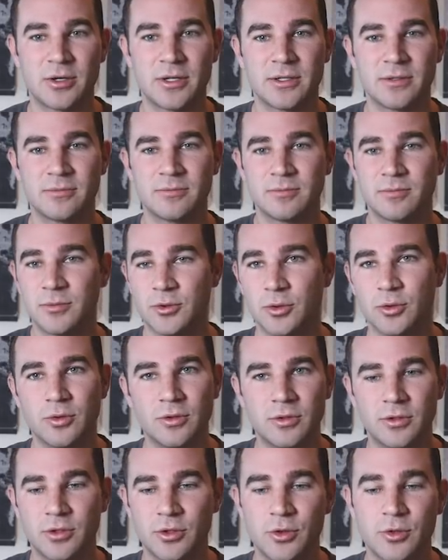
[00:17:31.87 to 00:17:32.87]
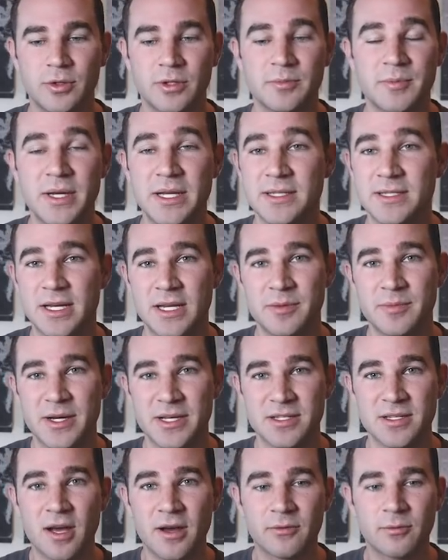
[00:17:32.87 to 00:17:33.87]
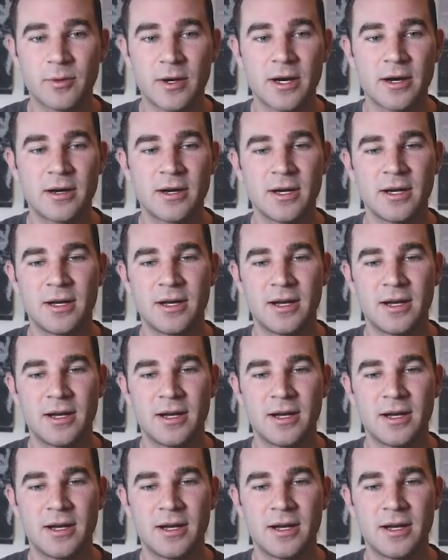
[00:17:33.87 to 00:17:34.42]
and Google who can maintain my software.